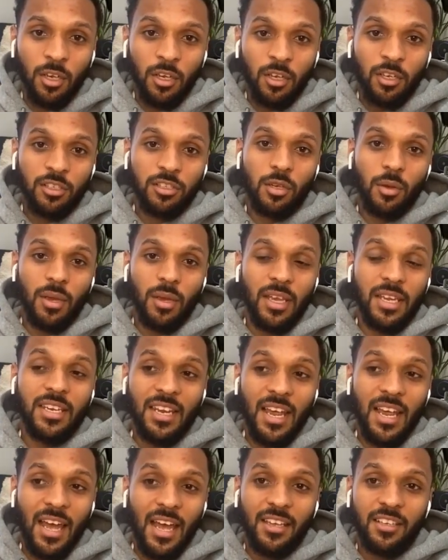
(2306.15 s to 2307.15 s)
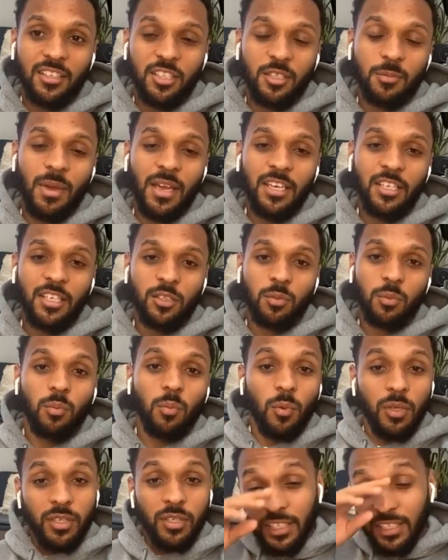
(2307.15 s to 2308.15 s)
So in that space,
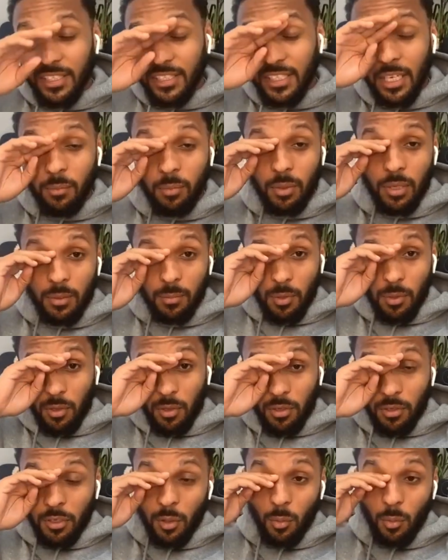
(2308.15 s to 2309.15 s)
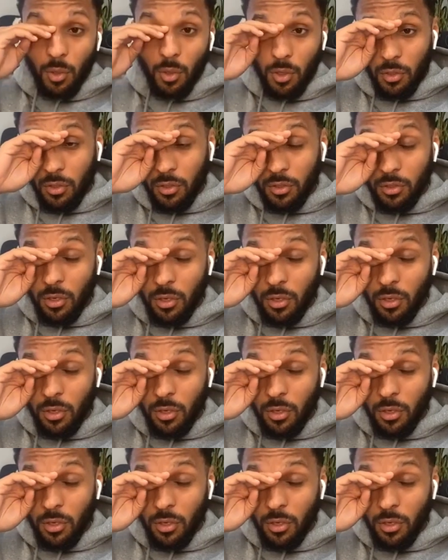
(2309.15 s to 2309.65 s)
we did take people on that were good,